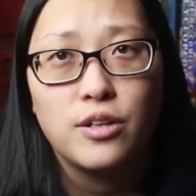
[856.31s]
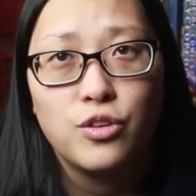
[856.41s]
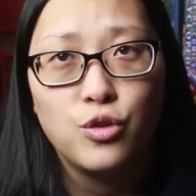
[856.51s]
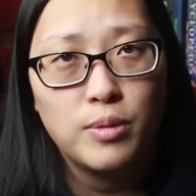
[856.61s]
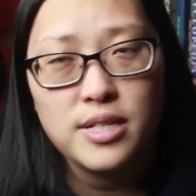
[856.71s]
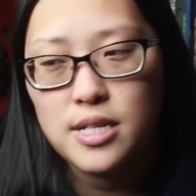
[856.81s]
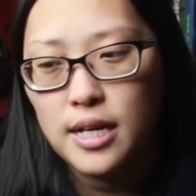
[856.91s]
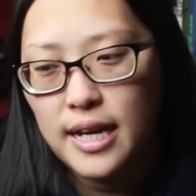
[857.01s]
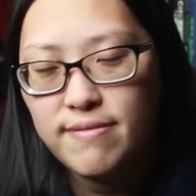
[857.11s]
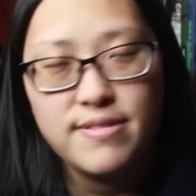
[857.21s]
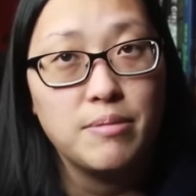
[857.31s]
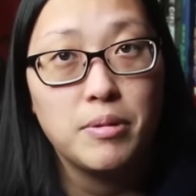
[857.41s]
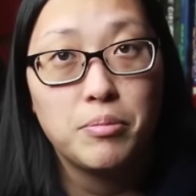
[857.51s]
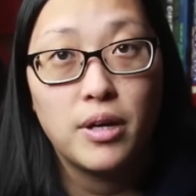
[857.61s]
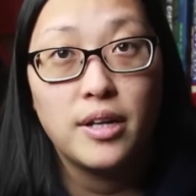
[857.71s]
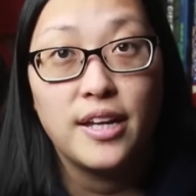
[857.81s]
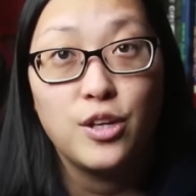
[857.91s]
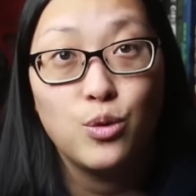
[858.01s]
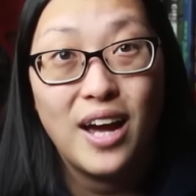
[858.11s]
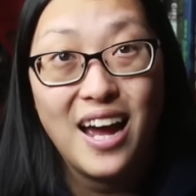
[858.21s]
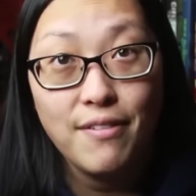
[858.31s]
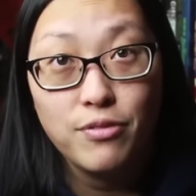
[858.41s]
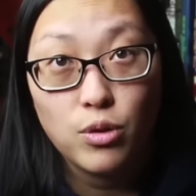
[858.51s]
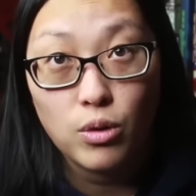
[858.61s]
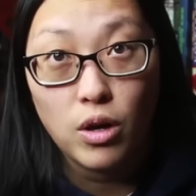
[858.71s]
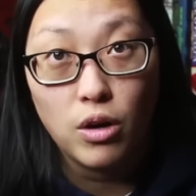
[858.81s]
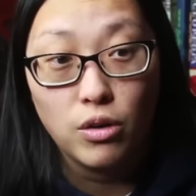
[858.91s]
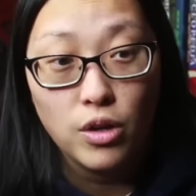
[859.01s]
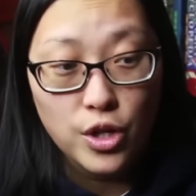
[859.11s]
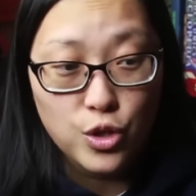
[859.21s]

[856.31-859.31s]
You must not have demon blood in you after all.